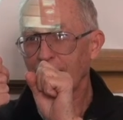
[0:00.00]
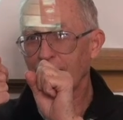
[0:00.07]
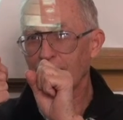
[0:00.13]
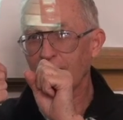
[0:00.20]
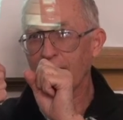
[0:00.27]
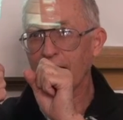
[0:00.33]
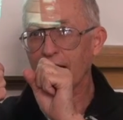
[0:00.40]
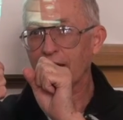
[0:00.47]

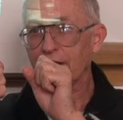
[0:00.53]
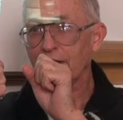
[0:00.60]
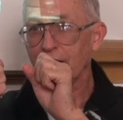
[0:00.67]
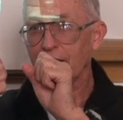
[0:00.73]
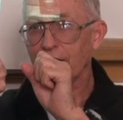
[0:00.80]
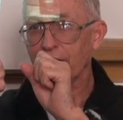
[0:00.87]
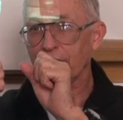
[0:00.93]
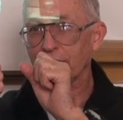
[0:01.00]
And then
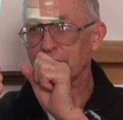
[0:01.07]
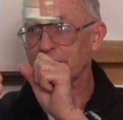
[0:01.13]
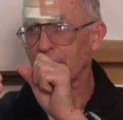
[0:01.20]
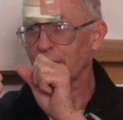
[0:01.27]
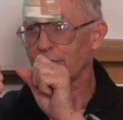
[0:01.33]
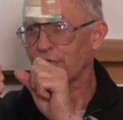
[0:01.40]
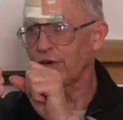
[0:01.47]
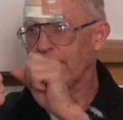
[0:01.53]
they'll
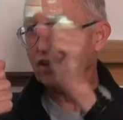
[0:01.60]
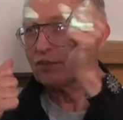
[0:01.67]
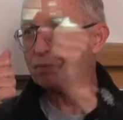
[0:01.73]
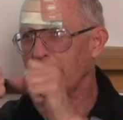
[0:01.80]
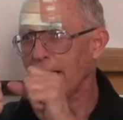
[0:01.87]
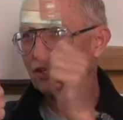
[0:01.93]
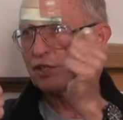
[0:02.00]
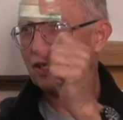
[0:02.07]
start phrase
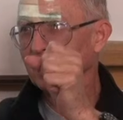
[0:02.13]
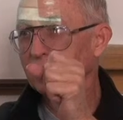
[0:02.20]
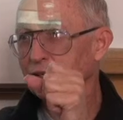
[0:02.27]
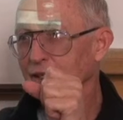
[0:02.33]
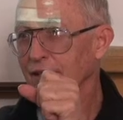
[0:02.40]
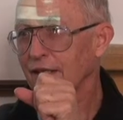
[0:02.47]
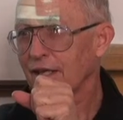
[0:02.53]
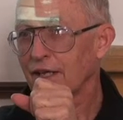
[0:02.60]
matching.
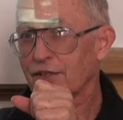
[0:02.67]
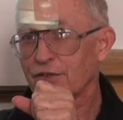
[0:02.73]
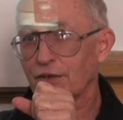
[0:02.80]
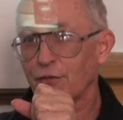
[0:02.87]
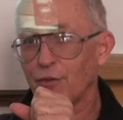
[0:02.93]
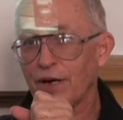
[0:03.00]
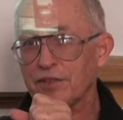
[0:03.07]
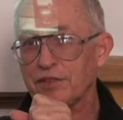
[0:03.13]

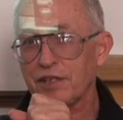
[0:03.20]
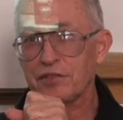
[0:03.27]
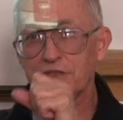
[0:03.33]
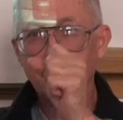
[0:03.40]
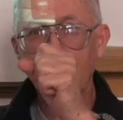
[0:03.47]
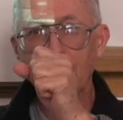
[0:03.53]
So if one says